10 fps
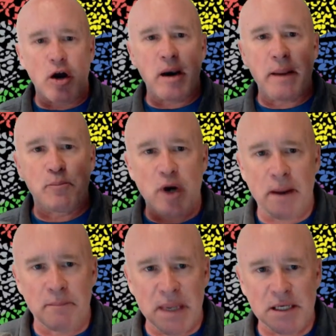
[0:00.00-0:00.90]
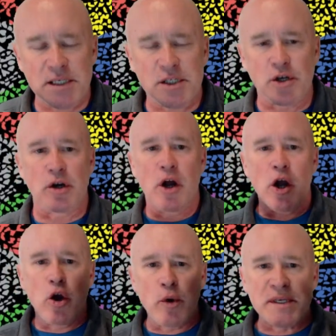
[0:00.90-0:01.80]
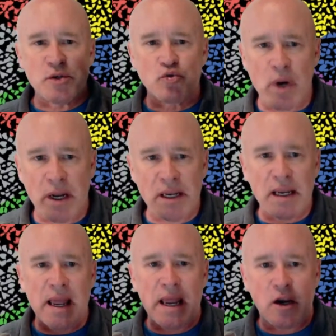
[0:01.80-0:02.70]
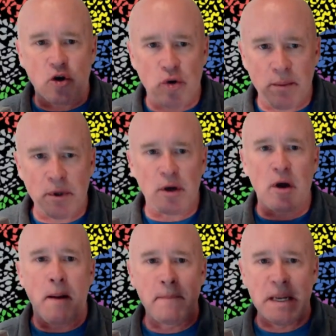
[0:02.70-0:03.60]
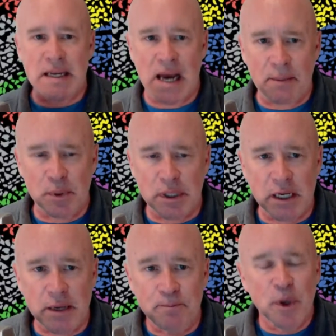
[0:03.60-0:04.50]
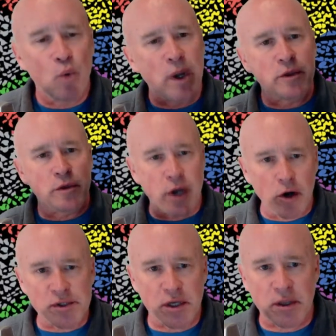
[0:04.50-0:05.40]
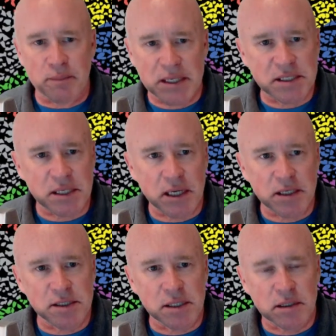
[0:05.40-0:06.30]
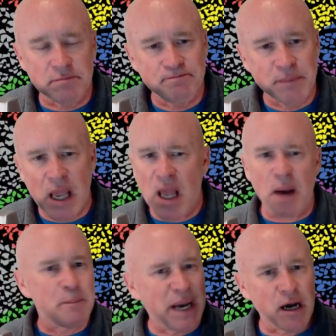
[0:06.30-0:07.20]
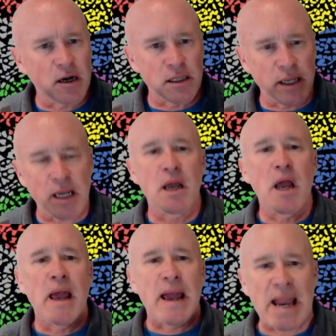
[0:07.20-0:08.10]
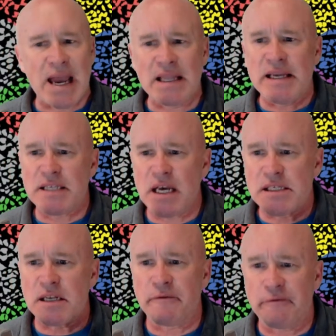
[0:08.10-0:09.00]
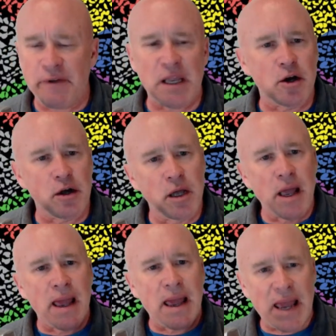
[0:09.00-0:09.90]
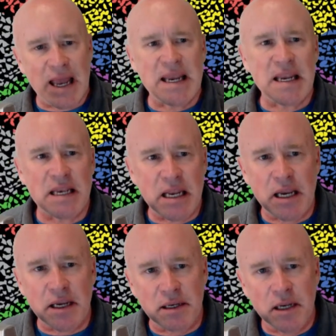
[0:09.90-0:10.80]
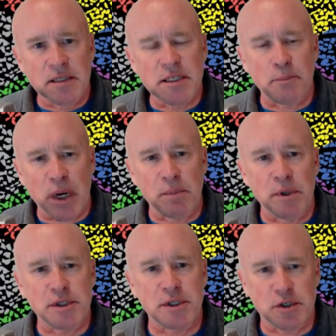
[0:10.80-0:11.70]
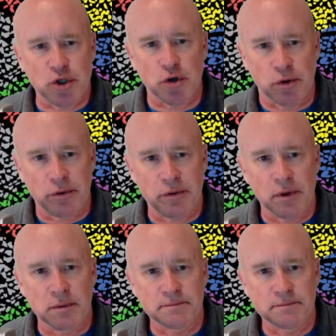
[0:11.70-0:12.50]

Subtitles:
are a prime minister who is running a criminal monopoly, when those are the misdeeds, apparently Allie doesn't feel any need to publish the truth.